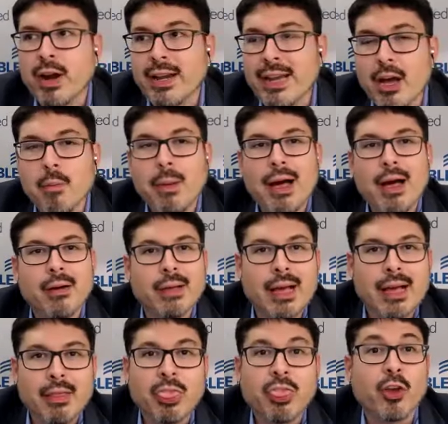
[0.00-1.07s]
right now about
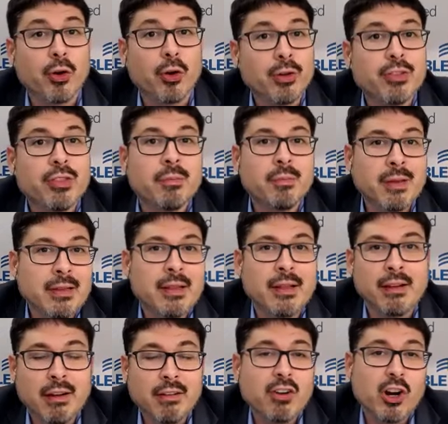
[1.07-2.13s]
a third of the
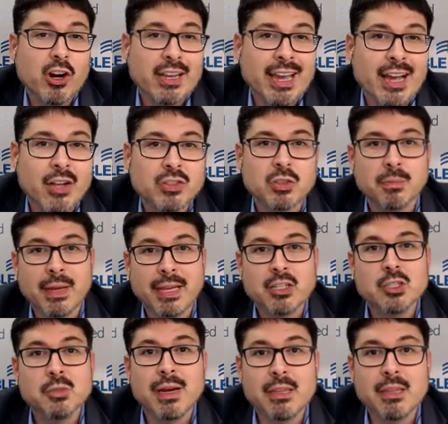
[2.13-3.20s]
uh, of our accounts are
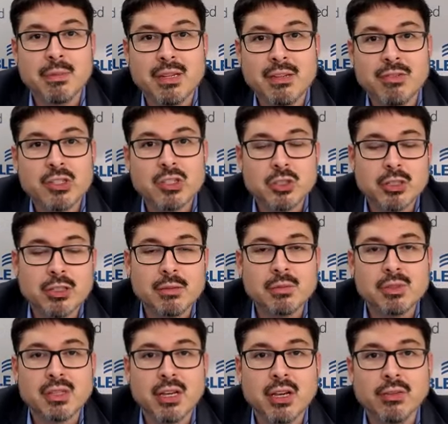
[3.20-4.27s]
managed by the beneficiary
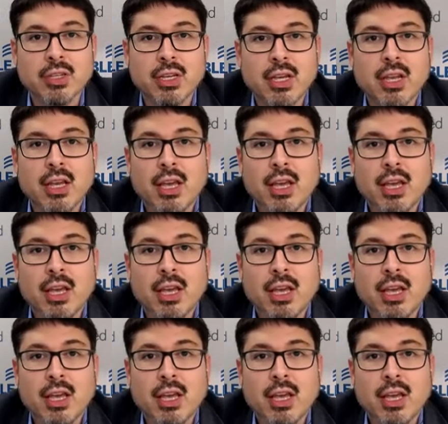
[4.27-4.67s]
themselves,